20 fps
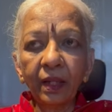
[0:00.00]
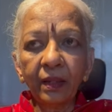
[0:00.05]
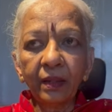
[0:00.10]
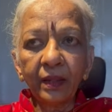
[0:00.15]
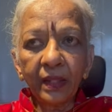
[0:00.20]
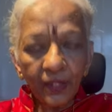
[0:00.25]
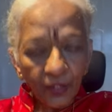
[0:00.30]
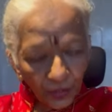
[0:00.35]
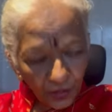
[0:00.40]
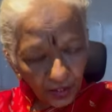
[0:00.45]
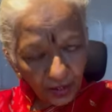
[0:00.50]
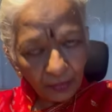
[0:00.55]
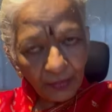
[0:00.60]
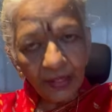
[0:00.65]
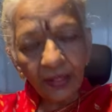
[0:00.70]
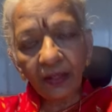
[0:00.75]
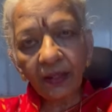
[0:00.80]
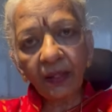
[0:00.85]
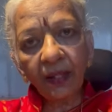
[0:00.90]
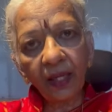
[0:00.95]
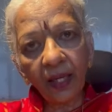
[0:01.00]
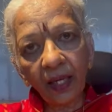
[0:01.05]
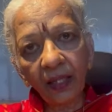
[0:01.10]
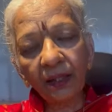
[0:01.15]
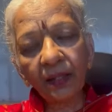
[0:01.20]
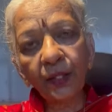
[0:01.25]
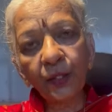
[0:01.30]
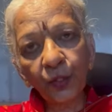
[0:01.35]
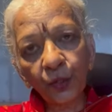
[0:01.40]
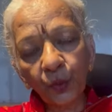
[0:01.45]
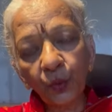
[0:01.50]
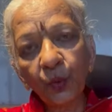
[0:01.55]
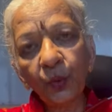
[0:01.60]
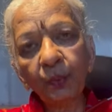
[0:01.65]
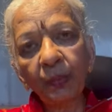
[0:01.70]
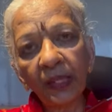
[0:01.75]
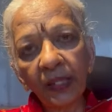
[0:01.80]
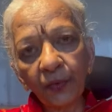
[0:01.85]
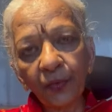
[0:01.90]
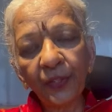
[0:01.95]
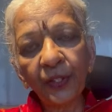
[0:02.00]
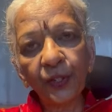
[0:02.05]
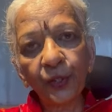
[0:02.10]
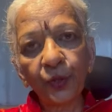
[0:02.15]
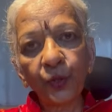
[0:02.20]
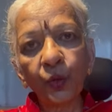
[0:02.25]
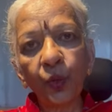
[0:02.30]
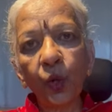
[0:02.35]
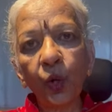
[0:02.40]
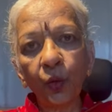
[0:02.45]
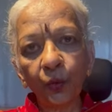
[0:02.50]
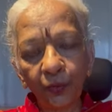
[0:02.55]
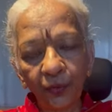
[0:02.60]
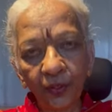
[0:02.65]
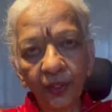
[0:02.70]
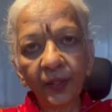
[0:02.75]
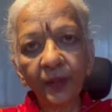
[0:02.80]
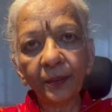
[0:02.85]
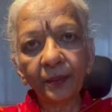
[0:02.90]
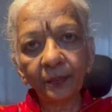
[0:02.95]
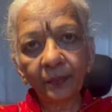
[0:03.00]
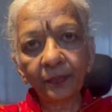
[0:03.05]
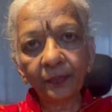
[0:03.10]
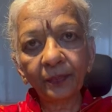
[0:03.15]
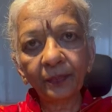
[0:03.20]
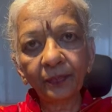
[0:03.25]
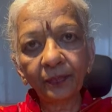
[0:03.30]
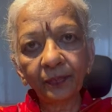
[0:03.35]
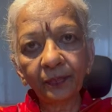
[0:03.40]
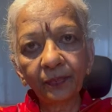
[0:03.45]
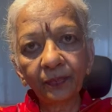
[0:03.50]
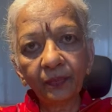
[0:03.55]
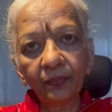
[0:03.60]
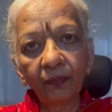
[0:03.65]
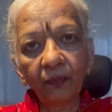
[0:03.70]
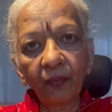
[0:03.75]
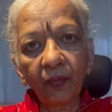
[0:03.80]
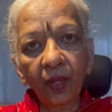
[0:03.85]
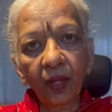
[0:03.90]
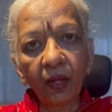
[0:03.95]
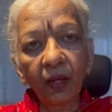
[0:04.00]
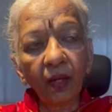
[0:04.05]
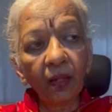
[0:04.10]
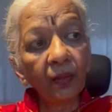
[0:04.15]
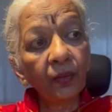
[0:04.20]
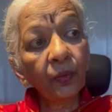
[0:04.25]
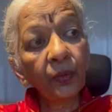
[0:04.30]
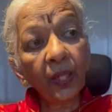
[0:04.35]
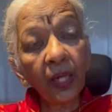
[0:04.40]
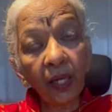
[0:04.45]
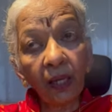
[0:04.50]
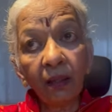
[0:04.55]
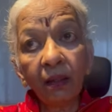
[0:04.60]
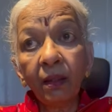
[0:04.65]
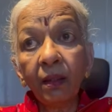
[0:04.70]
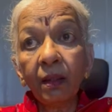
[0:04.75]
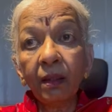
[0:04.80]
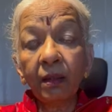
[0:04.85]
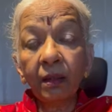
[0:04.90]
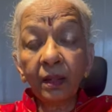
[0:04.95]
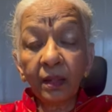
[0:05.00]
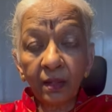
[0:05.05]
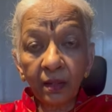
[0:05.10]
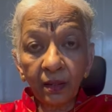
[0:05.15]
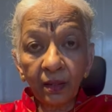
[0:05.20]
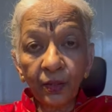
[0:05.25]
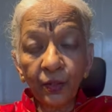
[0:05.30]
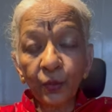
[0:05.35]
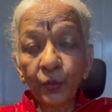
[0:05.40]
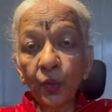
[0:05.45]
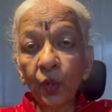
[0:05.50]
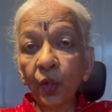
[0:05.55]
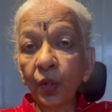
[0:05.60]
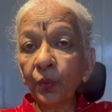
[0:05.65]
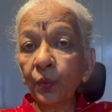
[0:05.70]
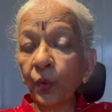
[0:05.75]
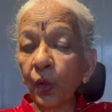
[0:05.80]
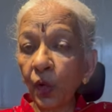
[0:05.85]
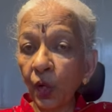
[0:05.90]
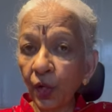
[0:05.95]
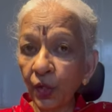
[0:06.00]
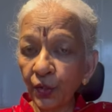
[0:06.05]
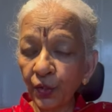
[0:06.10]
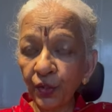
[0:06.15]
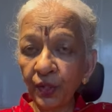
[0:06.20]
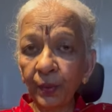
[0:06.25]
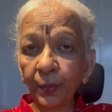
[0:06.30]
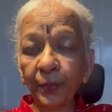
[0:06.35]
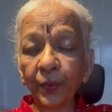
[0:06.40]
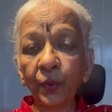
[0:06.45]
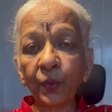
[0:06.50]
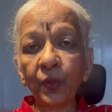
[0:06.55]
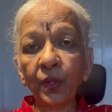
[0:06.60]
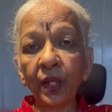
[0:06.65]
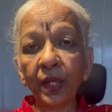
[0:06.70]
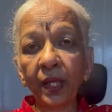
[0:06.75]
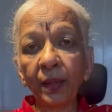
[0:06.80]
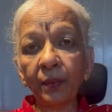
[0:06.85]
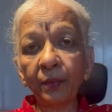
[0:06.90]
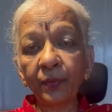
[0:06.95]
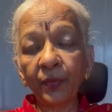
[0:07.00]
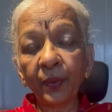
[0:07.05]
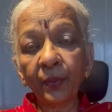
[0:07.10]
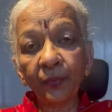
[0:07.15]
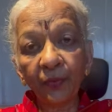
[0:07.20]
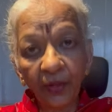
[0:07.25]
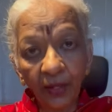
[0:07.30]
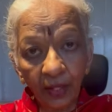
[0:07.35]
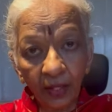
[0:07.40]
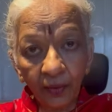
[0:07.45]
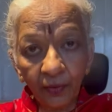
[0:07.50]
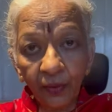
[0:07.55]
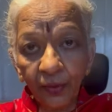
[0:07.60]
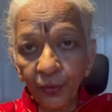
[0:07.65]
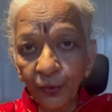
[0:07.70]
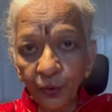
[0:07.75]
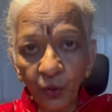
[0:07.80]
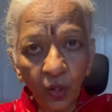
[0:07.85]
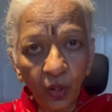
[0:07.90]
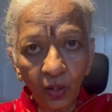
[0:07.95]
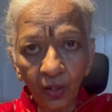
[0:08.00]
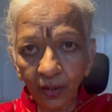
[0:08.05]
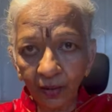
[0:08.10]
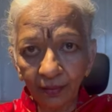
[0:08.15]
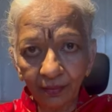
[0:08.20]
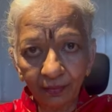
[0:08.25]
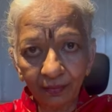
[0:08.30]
Digital media has its own benefits to offer. You can listen to or watch the program from wherever you are.